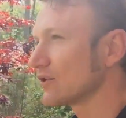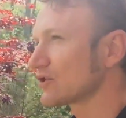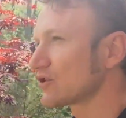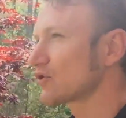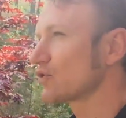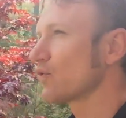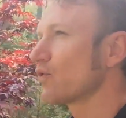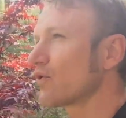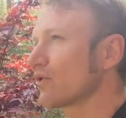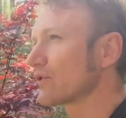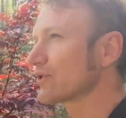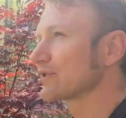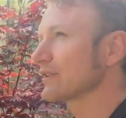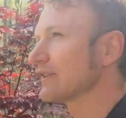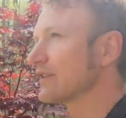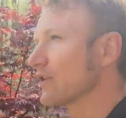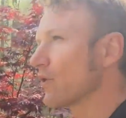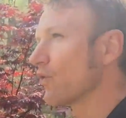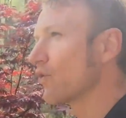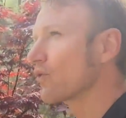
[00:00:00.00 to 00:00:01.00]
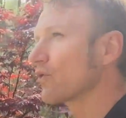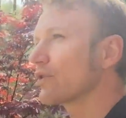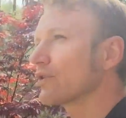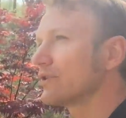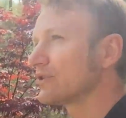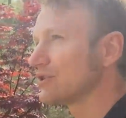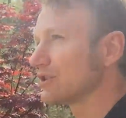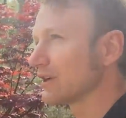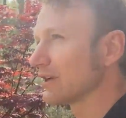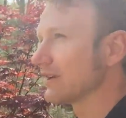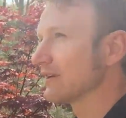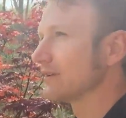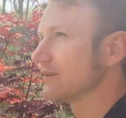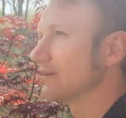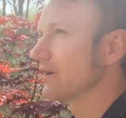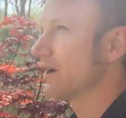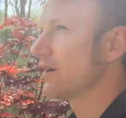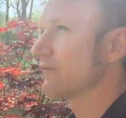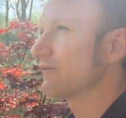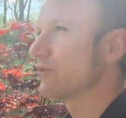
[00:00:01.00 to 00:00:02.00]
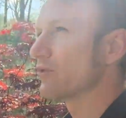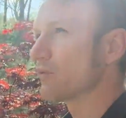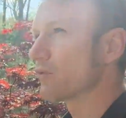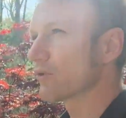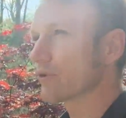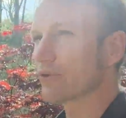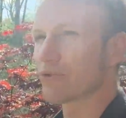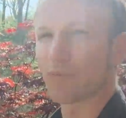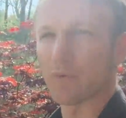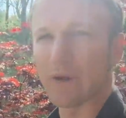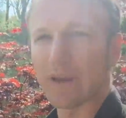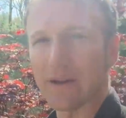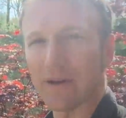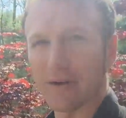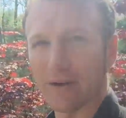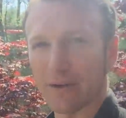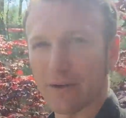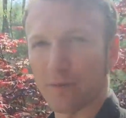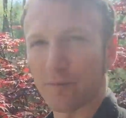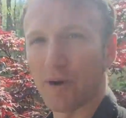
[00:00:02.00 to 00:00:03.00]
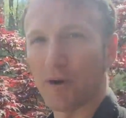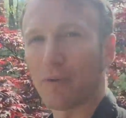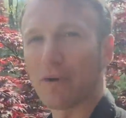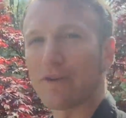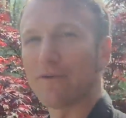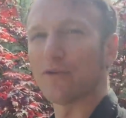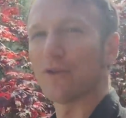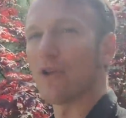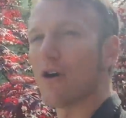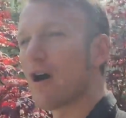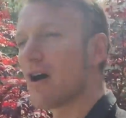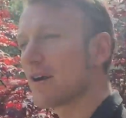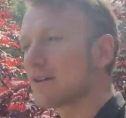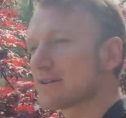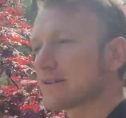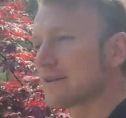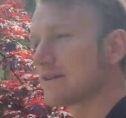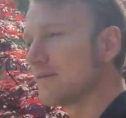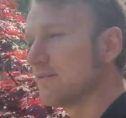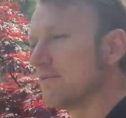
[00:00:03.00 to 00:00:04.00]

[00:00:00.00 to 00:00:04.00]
source and the origin of the word weird, but we've lost the